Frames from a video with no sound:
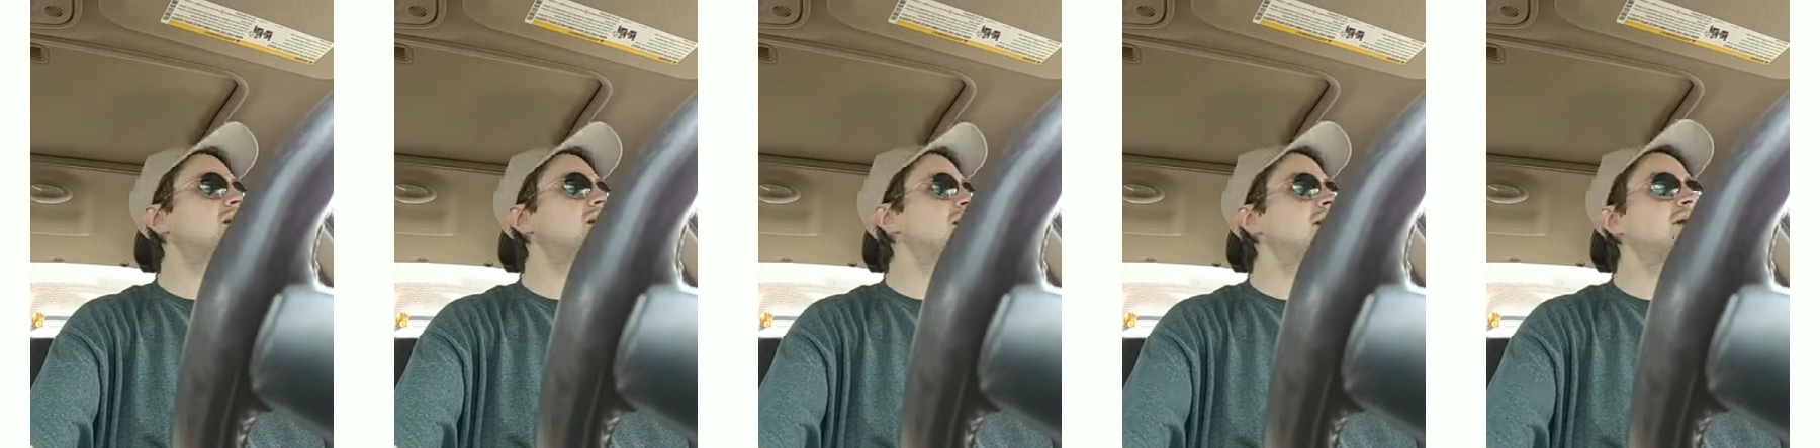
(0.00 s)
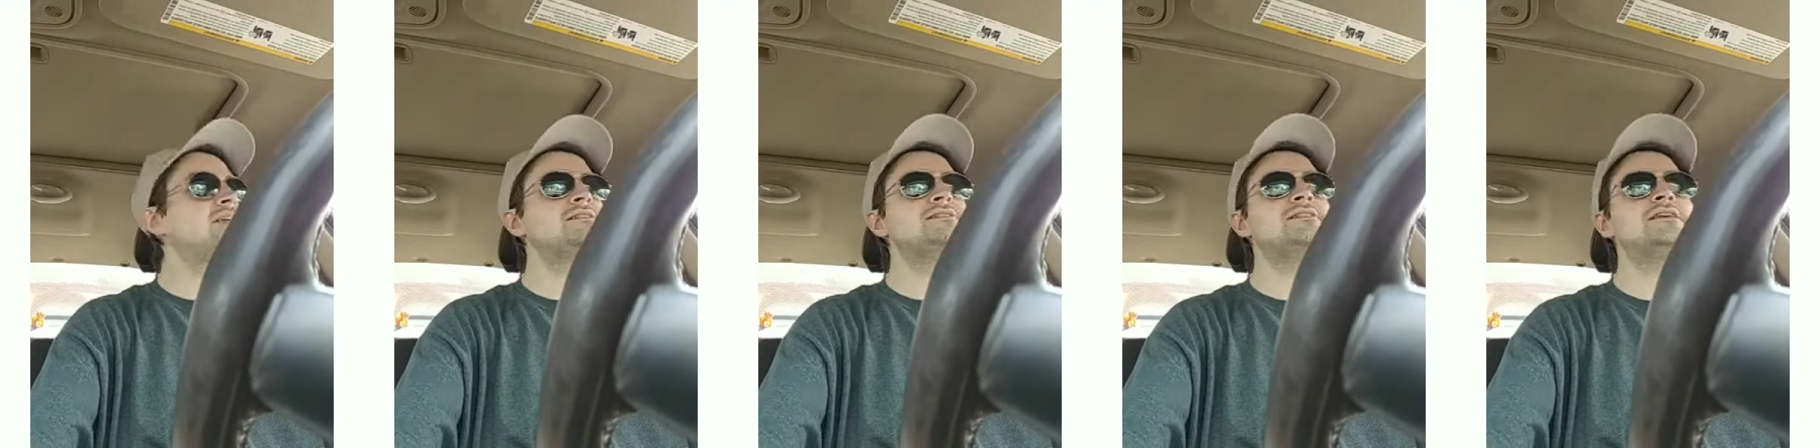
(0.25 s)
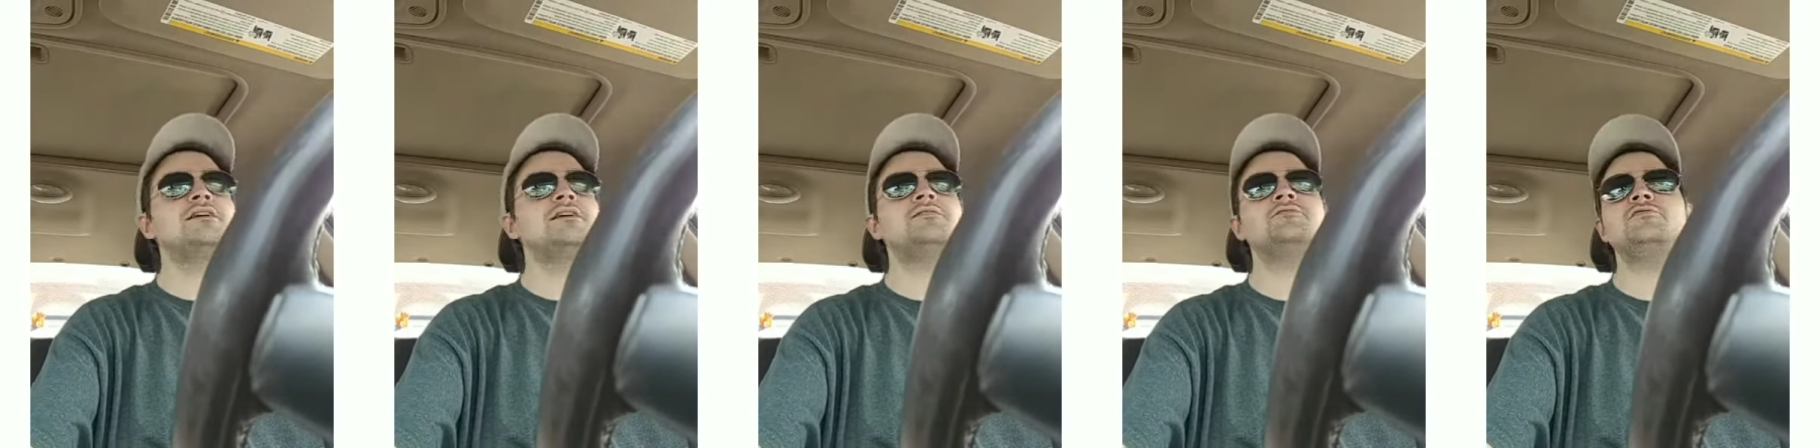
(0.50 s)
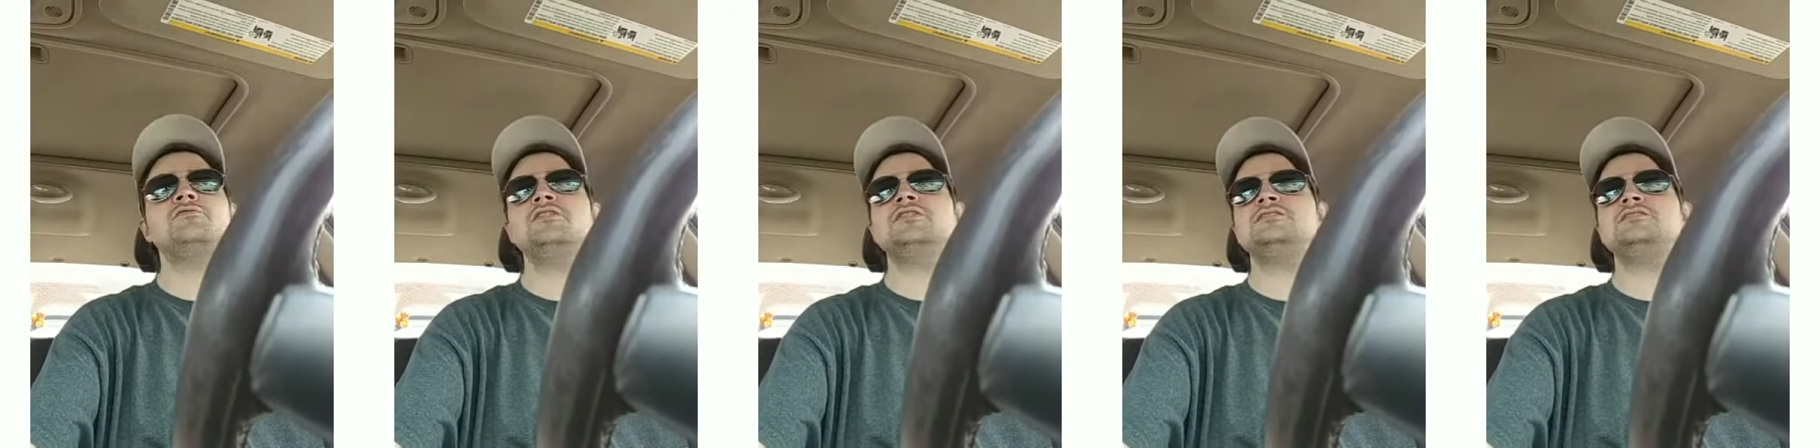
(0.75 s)
And
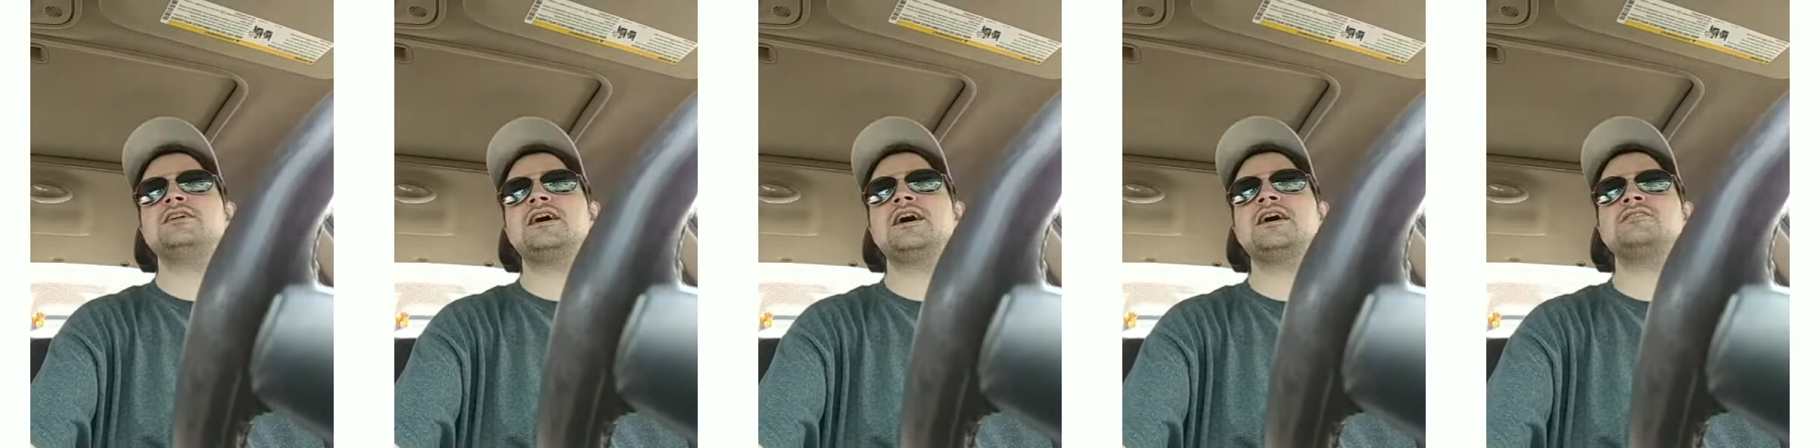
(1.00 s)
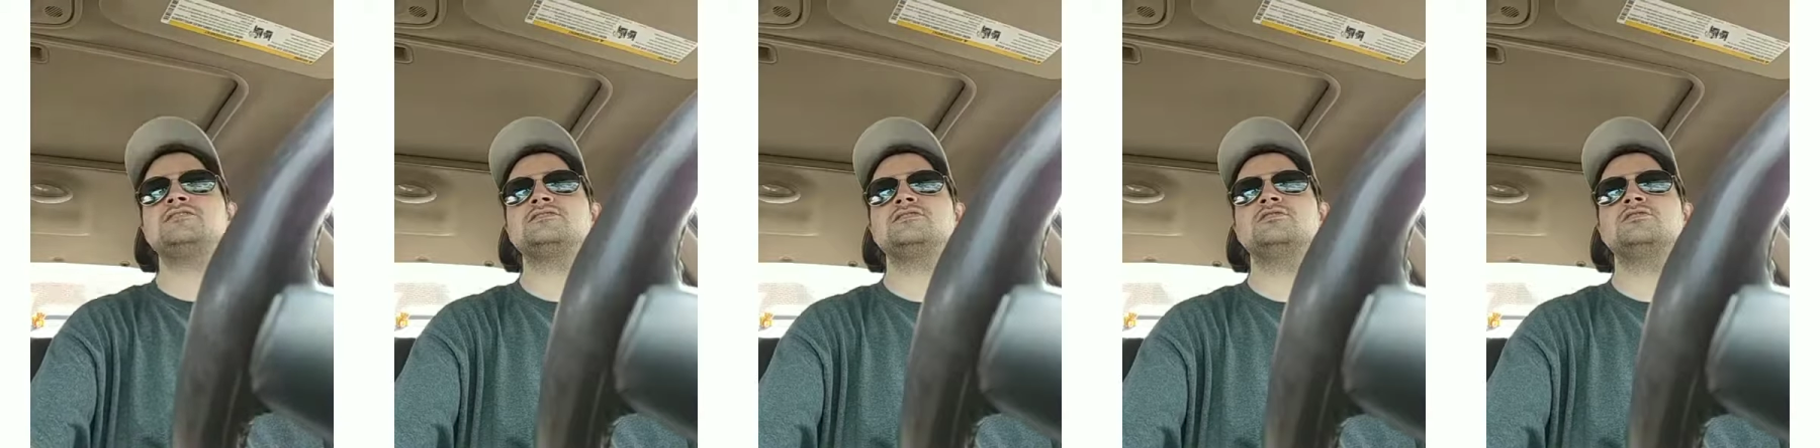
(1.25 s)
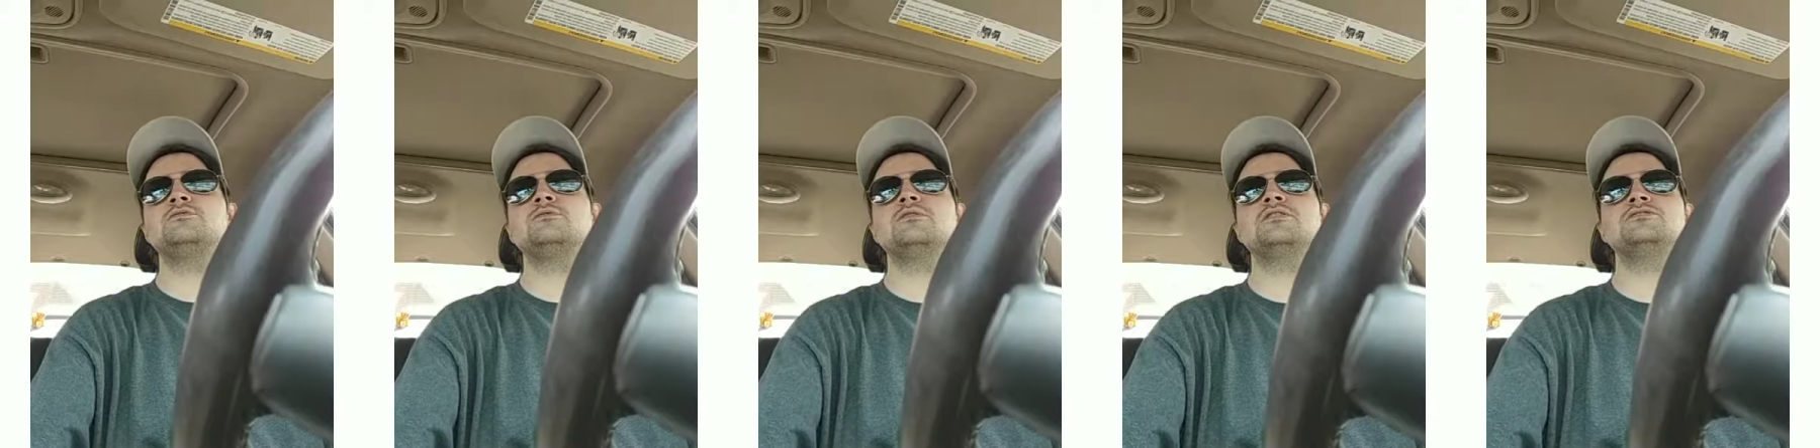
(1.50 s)
every task you